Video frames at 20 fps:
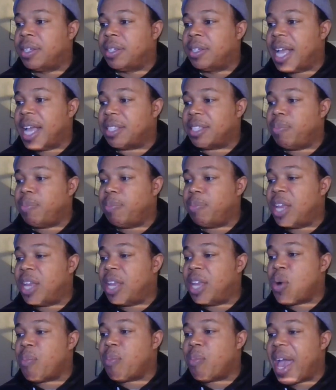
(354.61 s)
Test me and
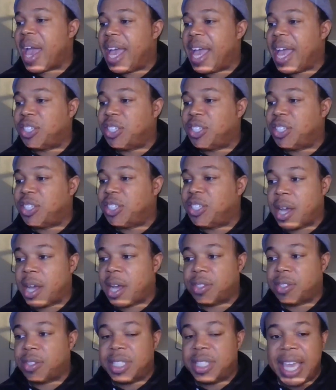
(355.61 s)
know my anxious
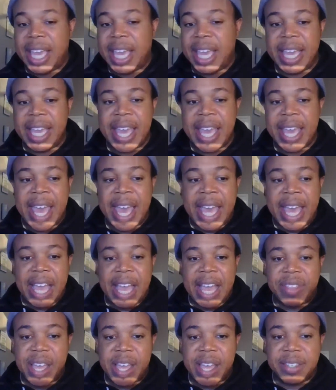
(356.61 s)
thoughts. See
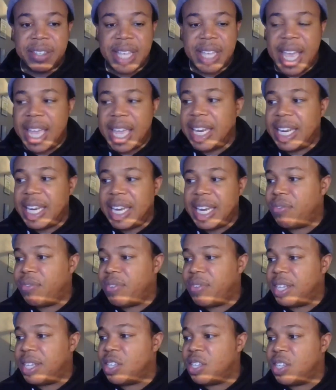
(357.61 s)
if there is any
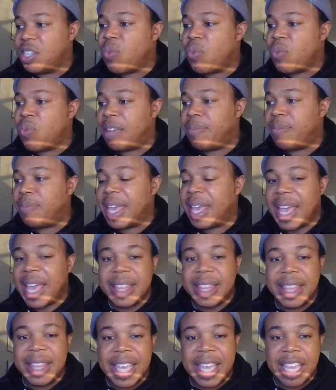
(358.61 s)
offensive way in me,
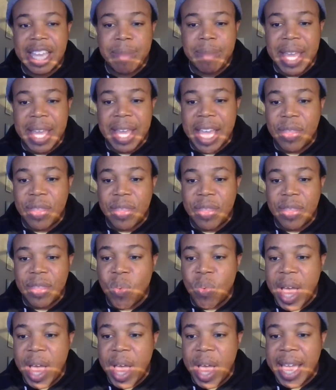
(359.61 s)
and lead me in the
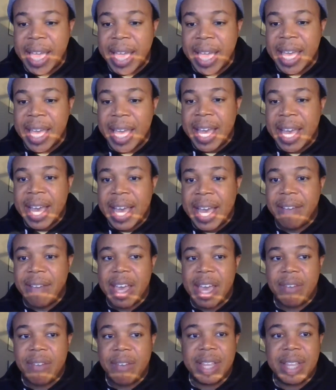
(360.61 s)
way of
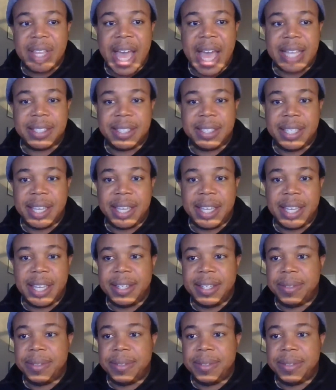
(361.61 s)
everlasting.